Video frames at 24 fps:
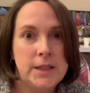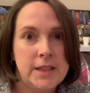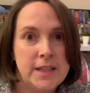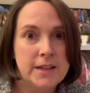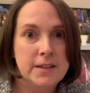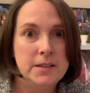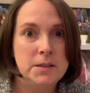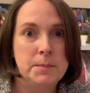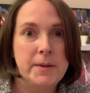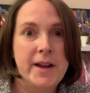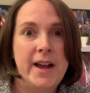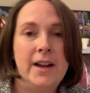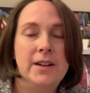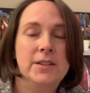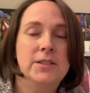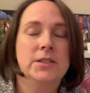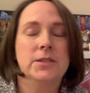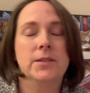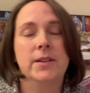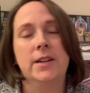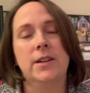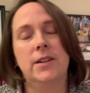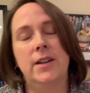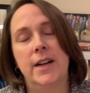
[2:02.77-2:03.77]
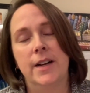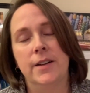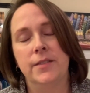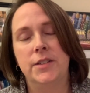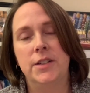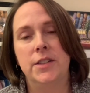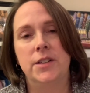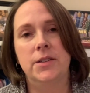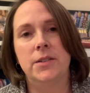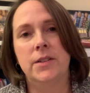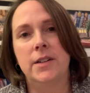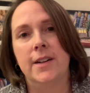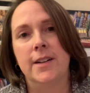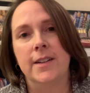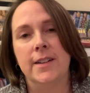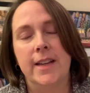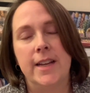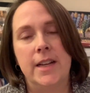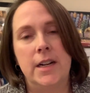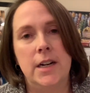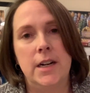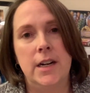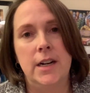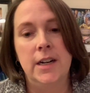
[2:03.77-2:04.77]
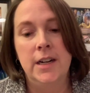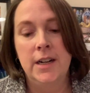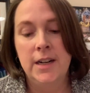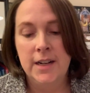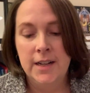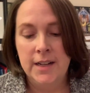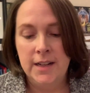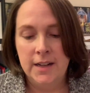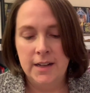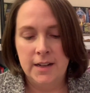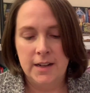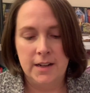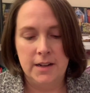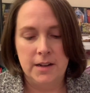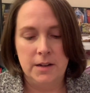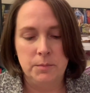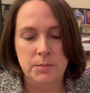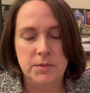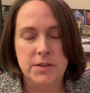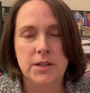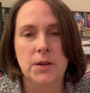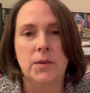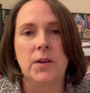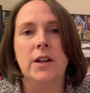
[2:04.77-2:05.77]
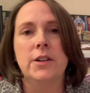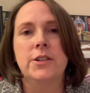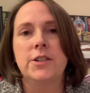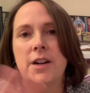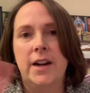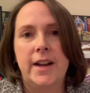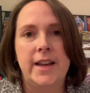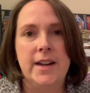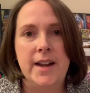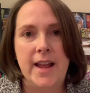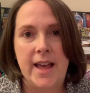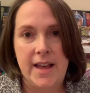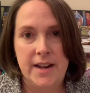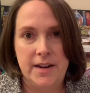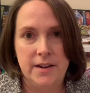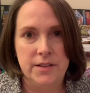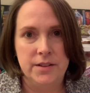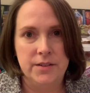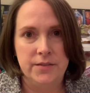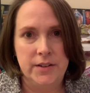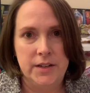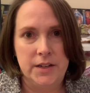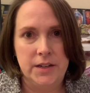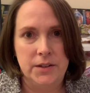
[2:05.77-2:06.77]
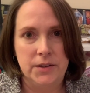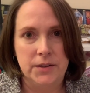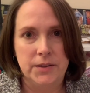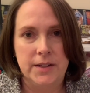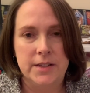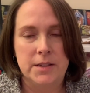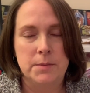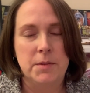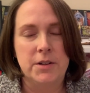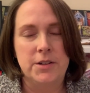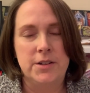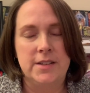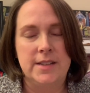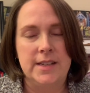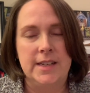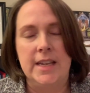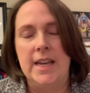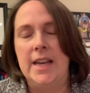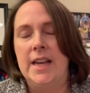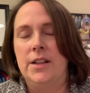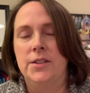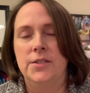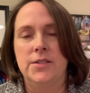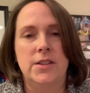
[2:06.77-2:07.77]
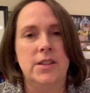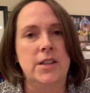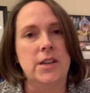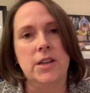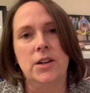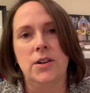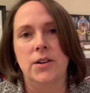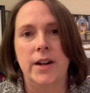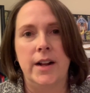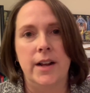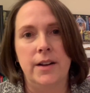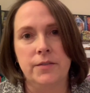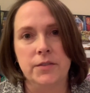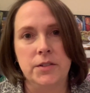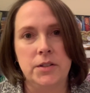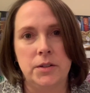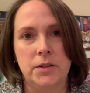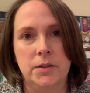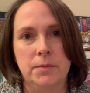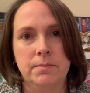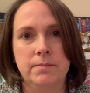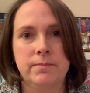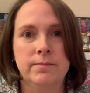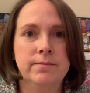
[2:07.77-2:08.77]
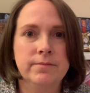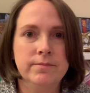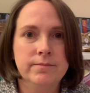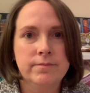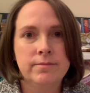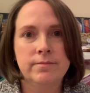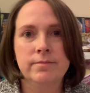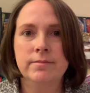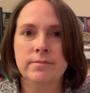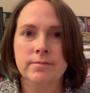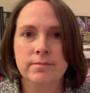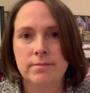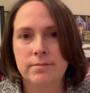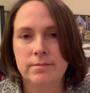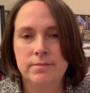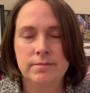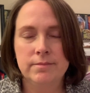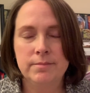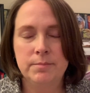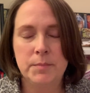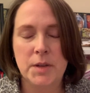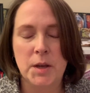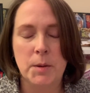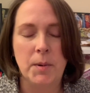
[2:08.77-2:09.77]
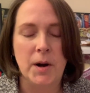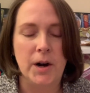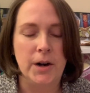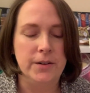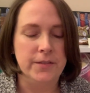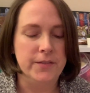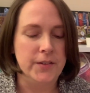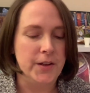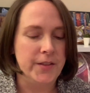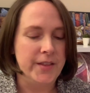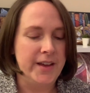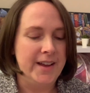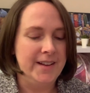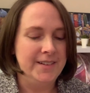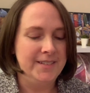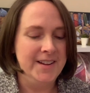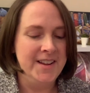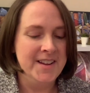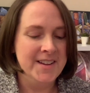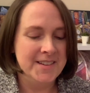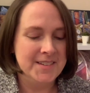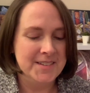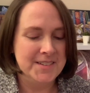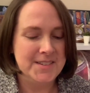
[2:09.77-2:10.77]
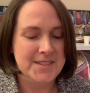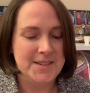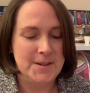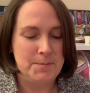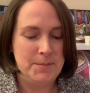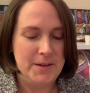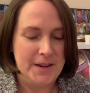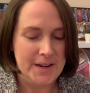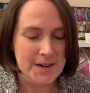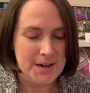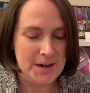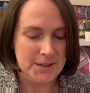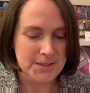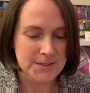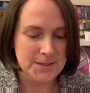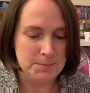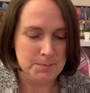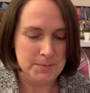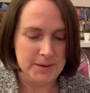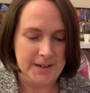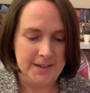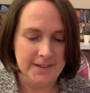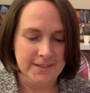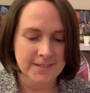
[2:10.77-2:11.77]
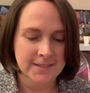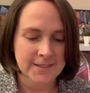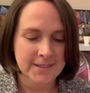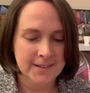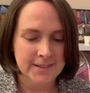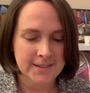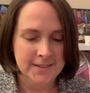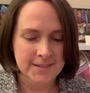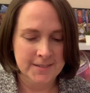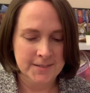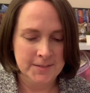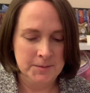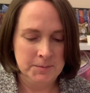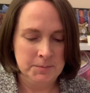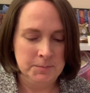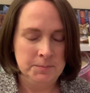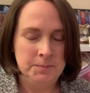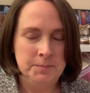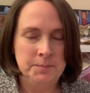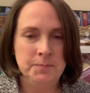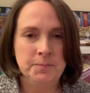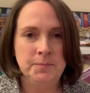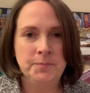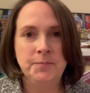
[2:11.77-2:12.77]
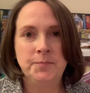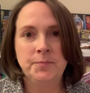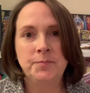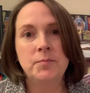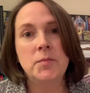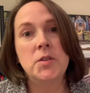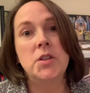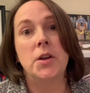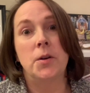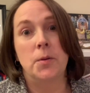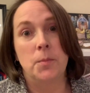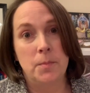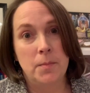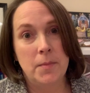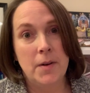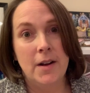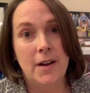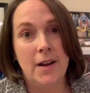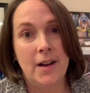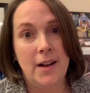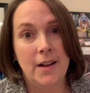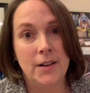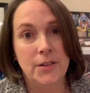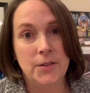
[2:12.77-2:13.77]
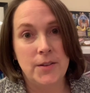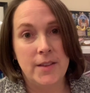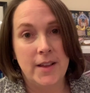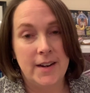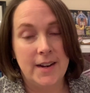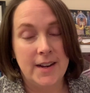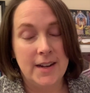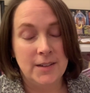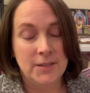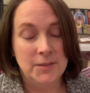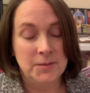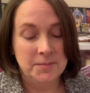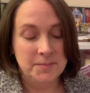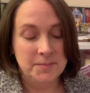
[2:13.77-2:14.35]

things back so I don't have to do it all later. So I'll try and edit the video as much as I can so that you don't have to be a part of all that zipping and unzipping. So I'll do that now.